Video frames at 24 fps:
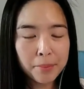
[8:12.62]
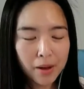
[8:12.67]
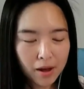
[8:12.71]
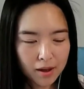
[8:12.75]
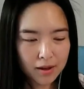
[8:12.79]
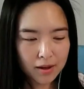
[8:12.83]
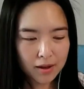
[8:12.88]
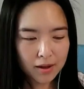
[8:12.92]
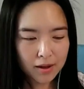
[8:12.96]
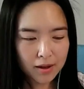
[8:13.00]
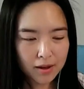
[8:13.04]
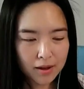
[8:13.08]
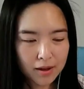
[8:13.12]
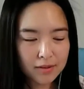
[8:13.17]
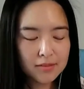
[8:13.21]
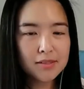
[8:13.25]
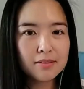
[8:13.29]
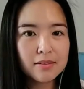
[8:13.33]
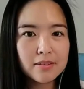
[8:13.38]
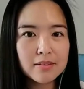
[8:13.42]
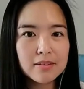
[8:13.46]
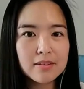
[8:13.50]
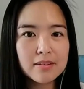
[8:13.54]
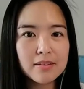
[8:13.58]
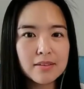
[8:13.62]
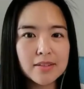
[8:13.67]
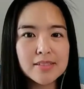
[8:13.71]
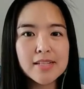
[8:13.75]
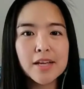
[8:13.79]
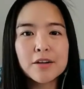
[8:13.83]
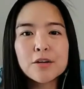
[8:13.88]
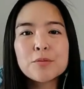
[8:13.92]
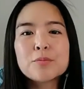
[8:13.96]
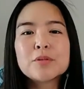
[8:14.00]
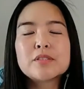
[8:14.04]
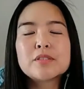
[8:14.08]
but
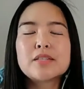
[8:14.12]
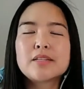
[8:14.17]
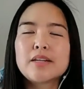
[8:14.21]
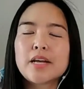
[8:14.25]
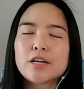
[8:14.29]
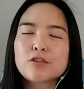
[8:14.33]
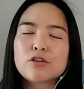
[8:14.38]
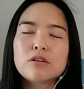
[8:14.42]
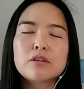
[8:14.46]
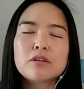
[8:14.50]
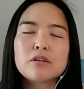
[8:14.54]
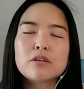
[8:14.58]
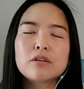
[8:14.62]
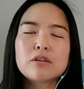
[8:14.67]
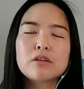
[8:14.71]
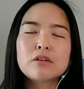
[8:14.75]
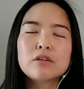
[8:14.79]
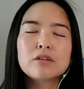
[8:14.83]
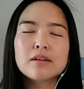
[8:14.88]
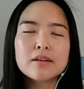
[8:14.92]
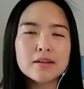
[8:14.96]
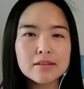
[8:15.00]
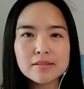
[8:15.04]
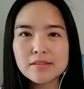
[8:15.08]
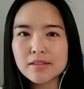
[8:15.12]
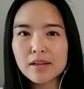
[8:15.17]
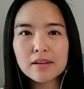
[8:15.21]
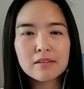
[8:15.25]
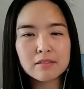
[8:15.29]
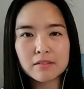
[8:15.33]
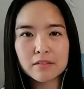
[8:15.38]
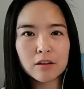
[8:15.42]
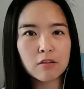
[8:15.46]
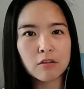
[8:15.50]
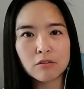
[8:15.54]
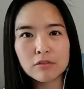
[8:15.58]
executive presentation
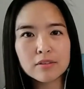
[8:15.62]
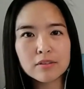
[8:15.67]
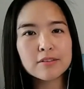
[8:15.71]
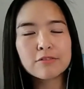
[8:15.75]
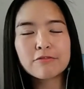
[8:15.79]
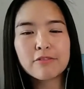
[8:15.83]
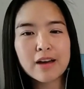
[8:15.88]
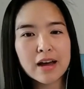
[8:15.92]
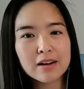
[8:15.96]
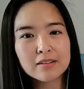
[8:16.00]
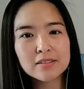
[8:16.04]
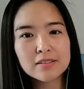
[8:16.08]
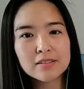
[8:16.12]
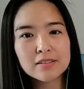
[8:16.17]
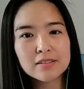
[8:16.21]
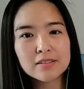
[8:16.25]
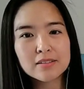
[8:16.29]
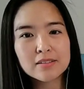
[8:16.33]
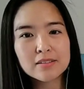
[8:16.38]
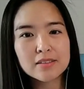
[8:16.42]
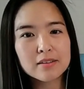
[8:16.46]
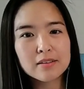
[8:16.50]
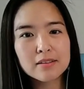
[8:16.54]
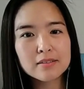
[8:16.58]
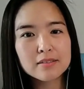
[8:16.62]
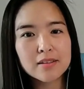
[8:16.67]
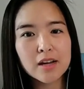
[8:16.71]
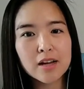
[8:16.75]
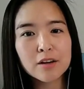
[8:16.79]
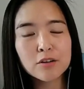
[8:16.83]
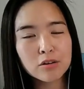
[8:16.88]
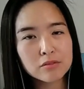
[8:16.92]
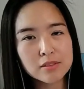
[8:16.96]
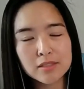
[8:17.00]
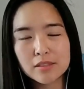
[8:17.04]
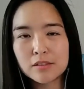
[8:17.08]
isn't the only factor
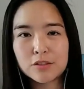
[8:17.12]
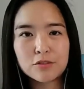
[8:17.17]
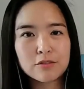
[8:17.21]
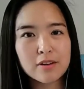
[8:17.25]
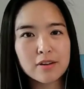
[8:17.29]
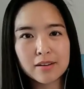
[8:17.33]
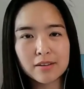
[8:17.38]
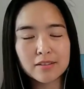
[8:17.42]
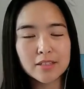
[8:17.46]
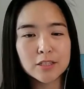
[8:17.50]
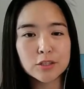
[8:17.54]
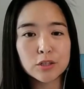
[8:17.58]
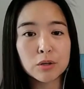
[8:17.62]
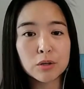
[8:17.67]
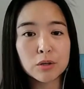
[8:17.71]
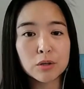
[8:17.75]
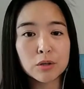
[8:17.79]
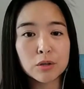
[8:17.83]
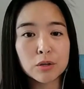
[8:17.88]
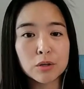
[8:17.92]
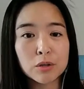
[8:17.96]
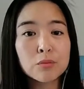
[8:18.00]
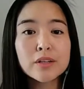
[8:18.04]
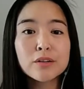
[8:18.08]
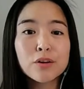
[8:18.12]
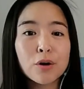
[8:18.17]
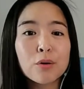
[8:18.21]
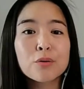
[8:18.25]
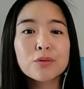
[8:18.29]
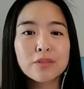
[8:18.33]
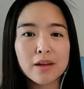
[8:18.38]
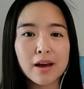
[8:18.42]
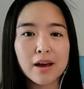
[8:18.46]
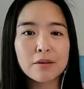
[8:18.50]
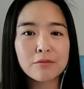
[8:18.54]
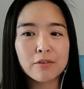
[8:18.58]
that goes into recognition. We know
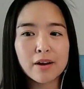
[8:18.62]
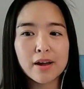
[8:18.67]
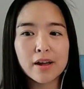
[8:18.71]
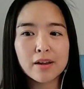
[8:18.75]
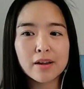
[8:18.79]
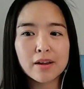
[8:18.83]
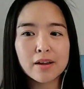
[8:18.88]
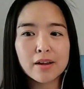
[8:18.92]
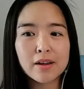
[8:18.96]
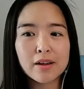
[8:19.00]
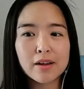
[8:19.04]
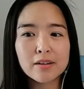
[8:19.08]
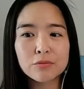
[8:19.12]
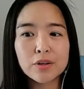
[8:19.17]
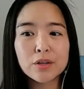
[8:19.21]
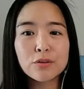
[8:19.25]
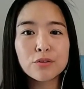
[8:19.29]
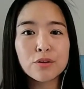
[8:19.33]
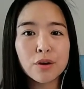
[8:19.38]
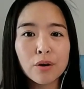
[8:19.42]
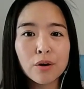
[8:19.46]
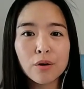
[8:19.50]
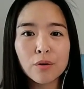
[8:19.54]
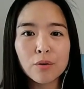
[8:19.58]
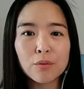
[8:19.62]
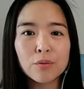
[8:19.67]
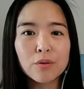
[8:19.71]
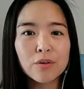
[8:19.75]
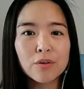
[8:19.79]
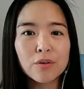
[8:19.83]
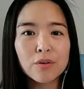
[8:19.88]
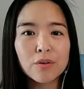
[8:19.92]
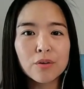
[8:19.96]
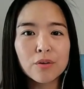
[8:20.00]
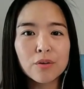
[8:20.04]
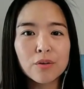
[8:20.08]
that, right? We know
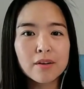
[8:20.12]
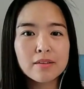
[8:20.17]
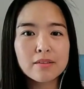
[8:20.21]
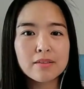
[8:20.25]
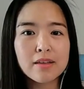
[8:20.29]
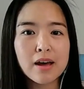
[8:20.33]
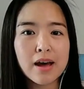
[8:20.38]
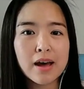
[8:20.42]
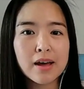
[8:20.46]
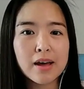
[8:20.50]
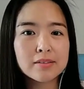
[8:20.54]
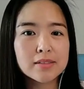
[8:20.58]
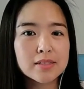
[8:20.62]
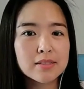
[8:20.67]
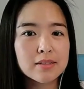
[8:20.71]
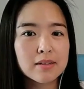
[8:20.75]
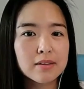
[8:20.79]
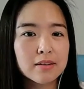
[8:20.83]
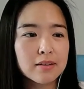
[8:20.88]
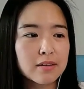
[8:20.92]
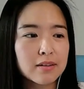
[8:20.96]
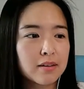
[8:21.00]
that